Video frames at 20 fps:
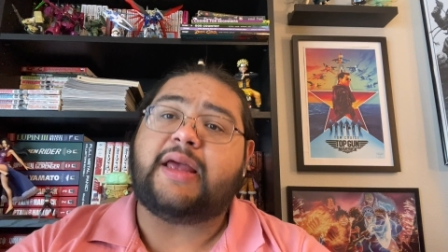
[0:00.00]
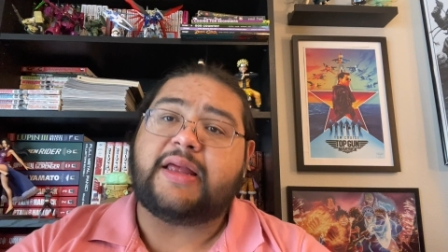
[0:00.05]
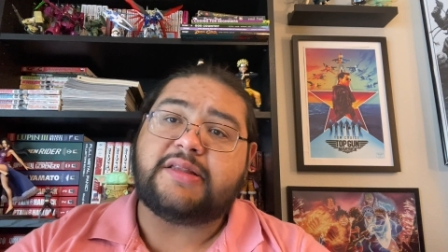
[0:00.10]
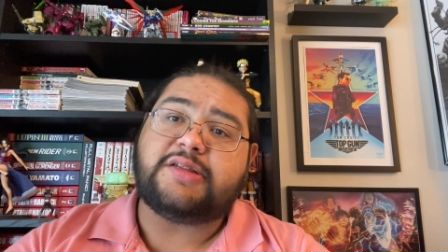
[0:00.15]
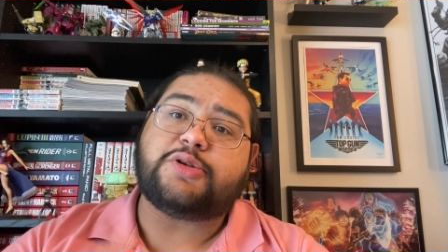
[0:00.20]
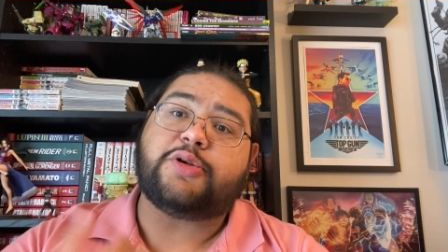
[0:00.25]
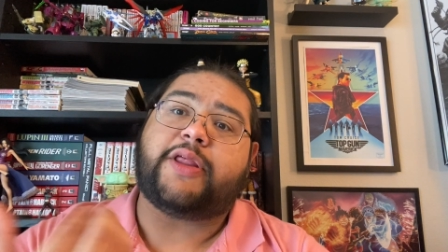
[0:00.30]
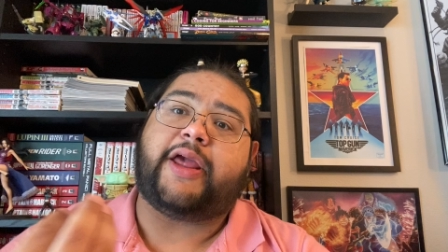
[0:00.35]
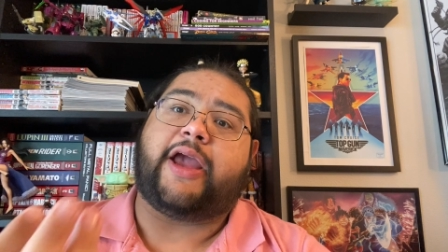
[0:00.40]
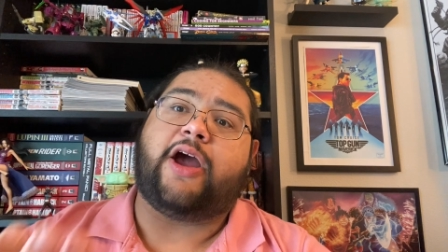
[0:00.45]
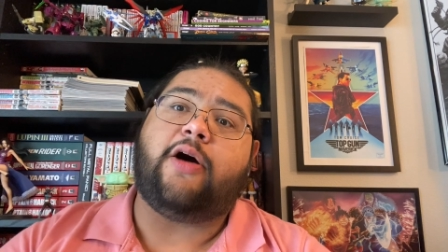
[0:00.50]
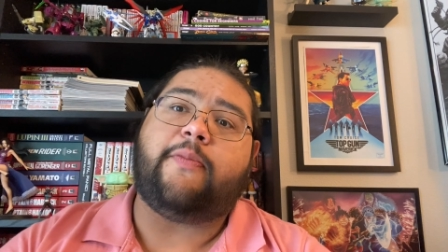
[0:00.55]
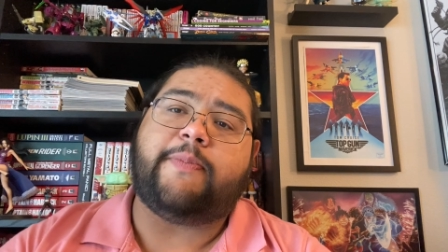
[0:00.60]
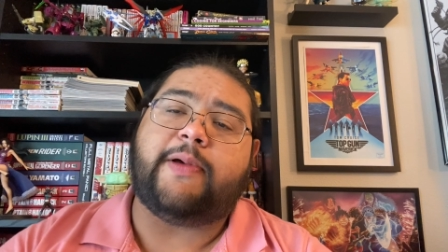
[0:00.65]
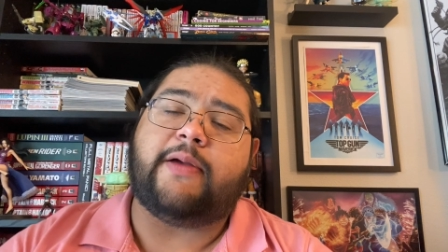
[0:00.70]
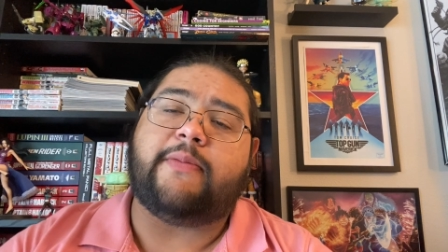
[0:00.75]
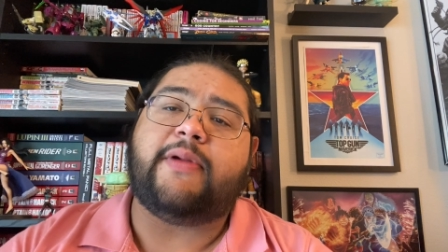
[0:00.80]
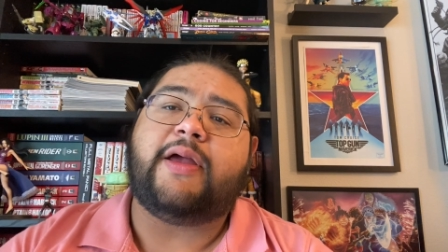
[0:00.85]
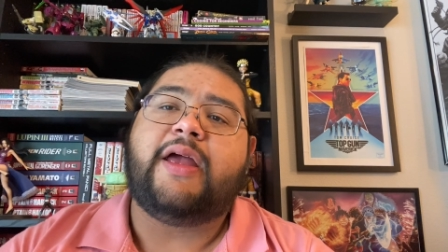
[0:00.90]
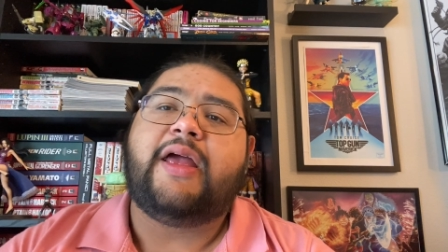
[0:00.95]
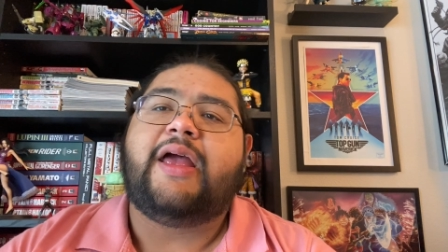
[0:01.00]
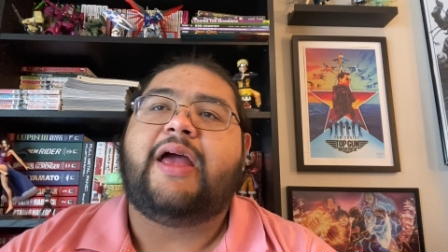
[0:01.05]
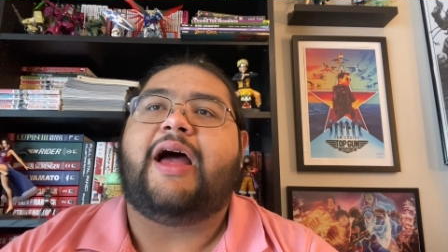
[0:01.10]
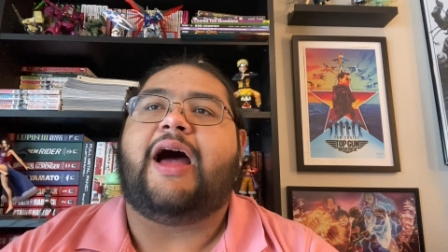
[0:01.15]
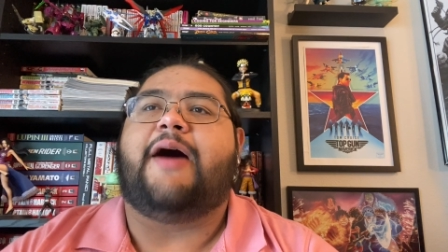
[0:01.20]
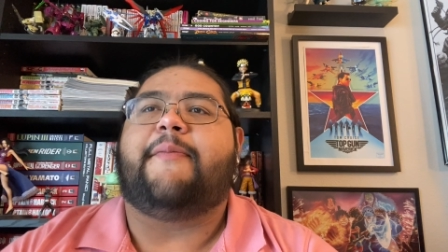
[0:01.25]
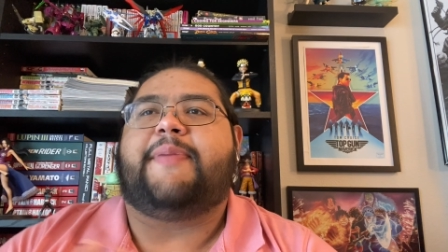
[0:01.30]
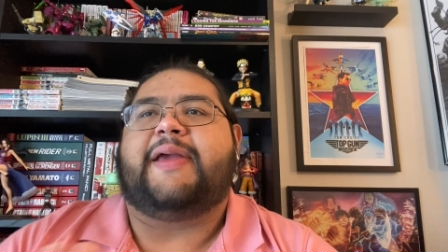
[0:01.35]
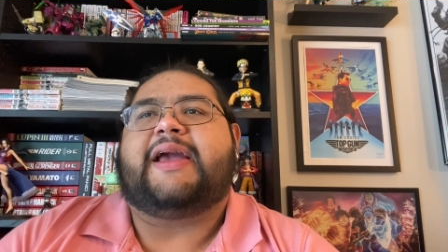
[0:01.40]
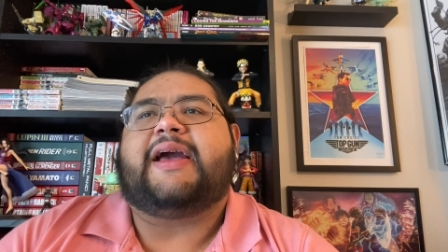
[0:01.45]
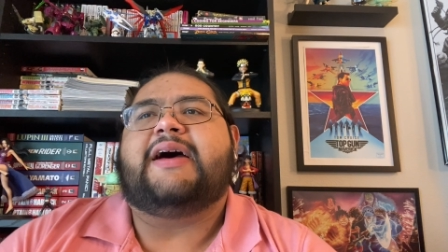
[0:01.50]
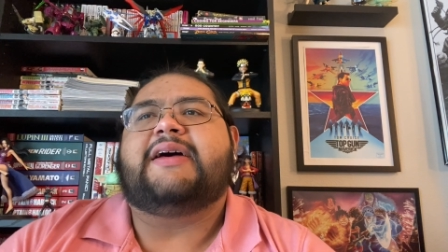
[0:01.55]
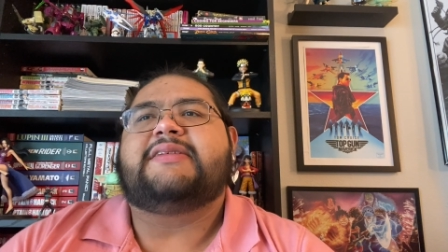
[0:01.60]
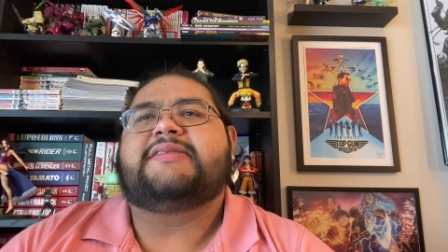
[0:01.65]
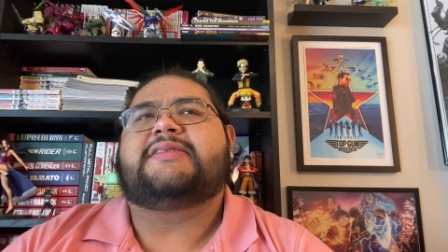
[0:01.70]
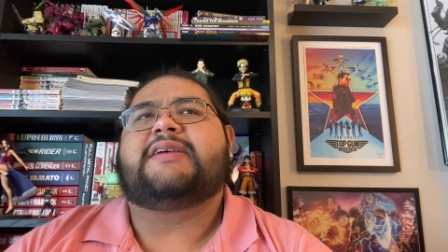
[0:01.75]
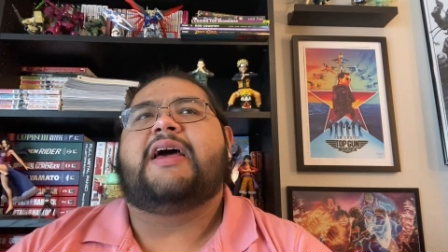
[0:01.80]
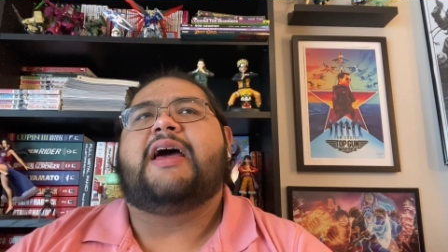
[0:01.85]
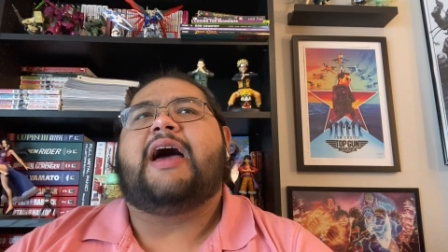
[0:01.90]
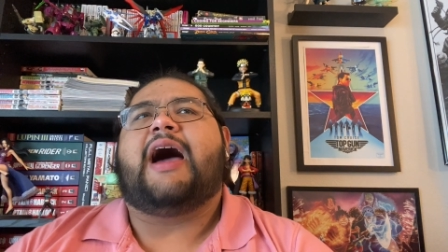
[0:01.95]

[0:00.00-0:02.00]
and so they help him uh, because